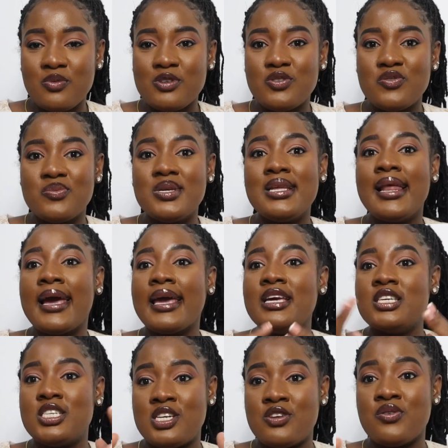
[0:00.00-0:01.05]
which will be like
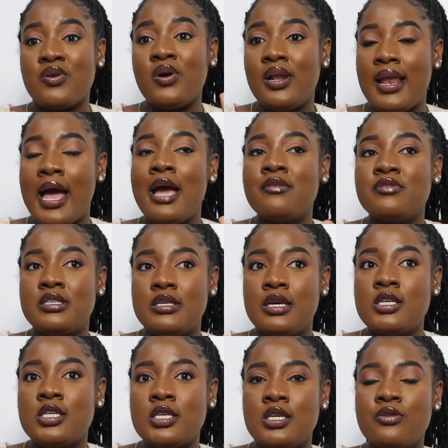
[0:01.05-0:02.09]
a general live
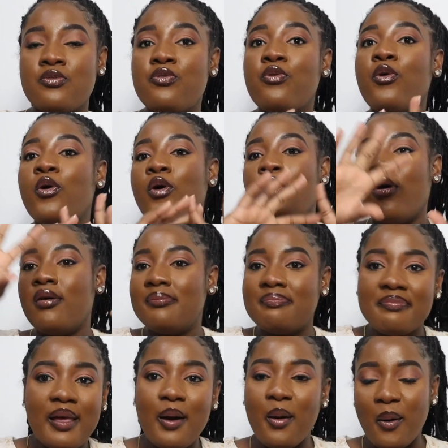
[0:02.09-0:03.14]
session for
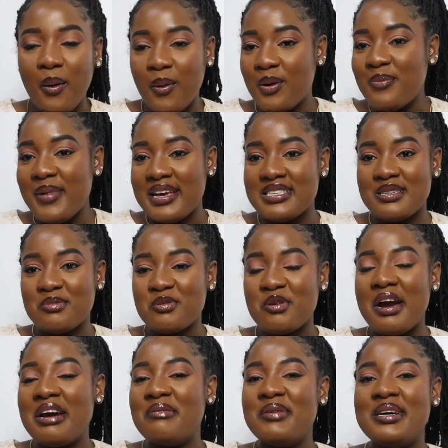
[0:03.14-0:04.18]
all my
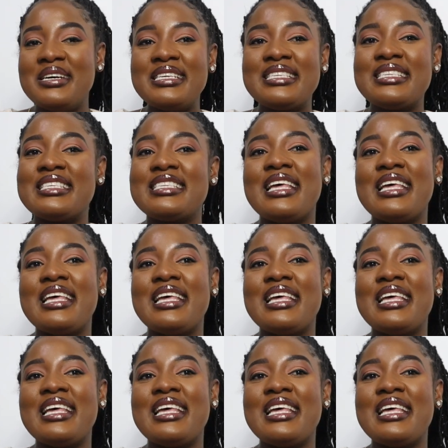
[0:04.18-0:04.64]
subscribers,